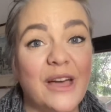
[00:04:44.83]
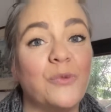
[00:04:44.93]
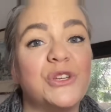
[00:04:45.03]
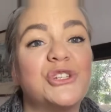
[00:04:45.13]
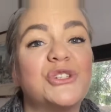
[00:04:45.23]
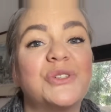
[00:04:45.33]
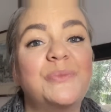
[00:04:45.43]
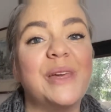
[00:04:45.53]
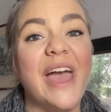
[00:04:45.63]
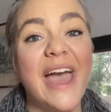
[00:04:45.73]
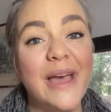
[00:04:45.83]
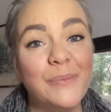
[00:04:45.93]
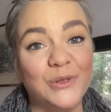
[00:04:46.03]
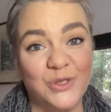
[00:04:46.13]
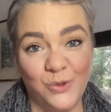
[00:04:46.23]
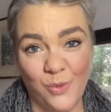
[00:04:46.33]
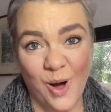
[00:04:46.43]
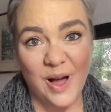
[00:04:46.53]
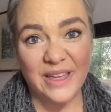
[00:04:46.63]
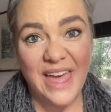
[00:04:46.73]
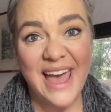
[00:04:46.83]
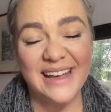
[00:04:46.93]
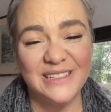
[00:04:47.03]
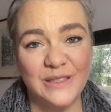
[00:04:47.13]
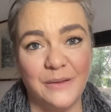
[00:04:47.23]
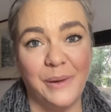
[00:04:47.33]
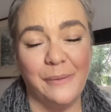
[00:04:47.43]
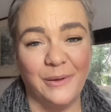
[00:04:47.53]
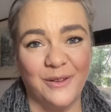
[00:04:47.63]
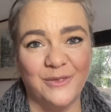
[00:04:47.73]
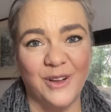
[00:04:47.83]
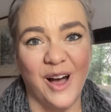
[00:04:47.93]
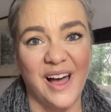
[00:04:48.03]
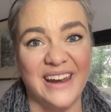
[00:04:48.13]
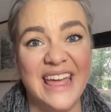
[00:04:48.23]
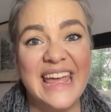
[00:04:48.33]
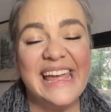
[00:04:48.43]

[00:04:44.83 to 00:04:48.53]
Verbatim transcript: that we should be able to walk as the people of God